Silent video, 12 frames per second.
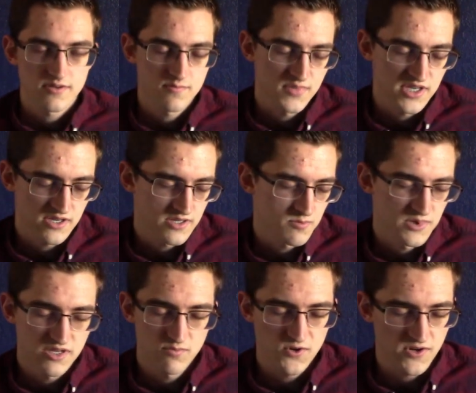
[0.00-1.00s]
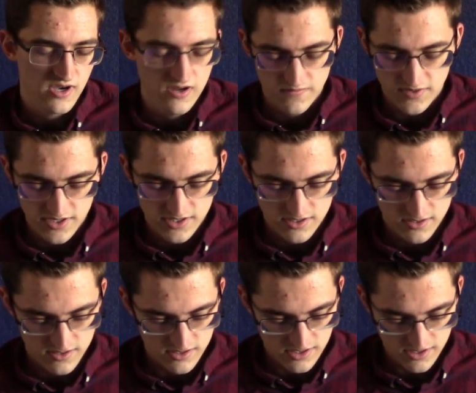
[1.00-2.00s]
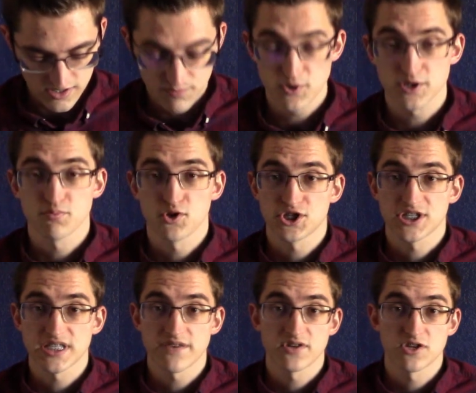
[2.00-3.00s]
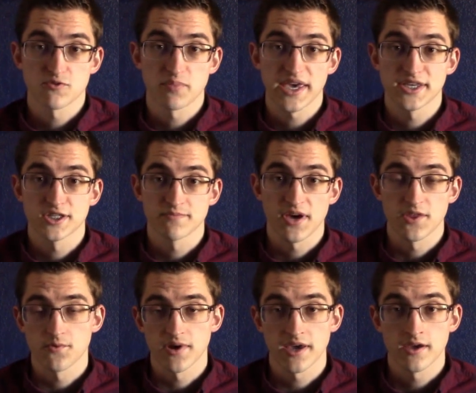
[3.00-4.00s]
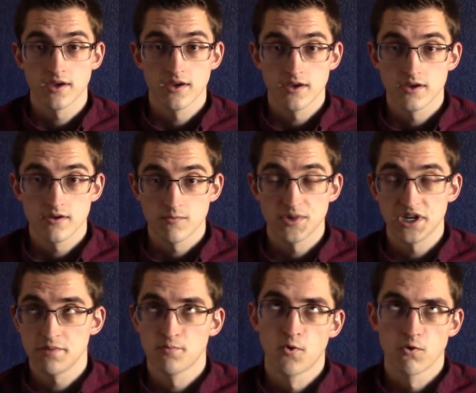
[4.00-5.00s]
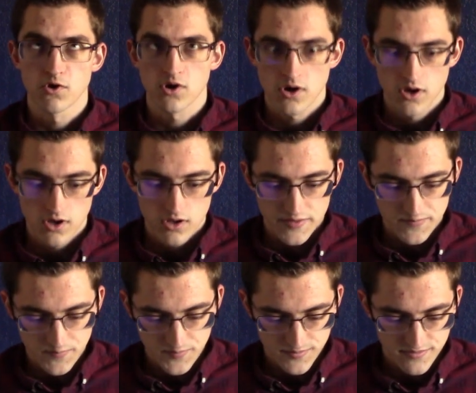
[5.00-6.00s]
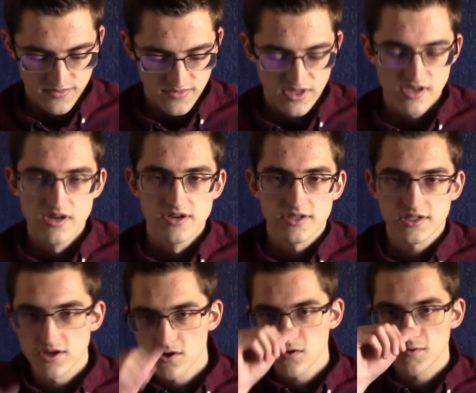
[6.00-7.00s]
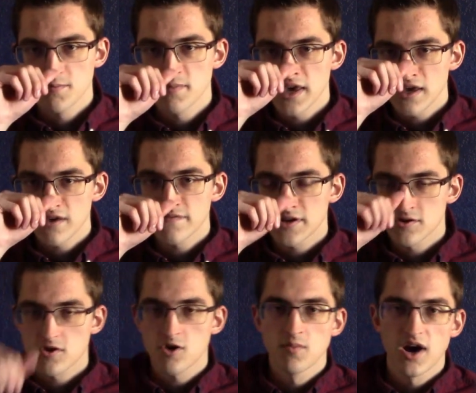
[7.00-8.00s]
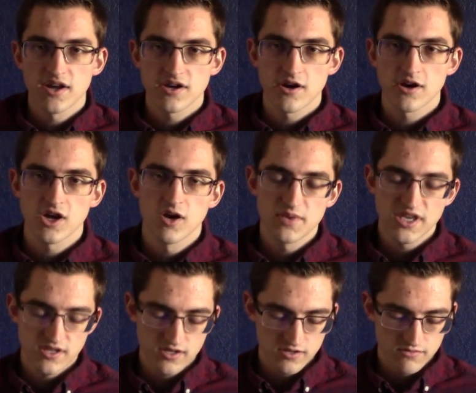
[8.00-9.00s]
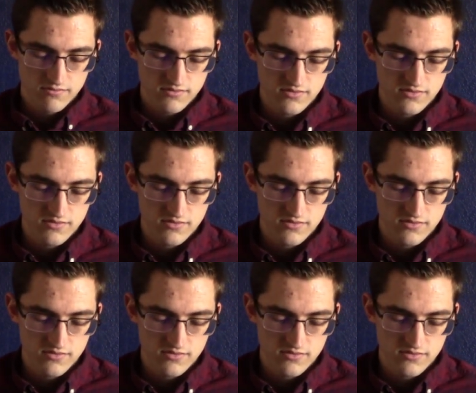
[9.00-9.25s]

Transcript: because we need more conflicts. This book is pushing 700 pages, by the way. We need more. So, Maeve and her armada are coming in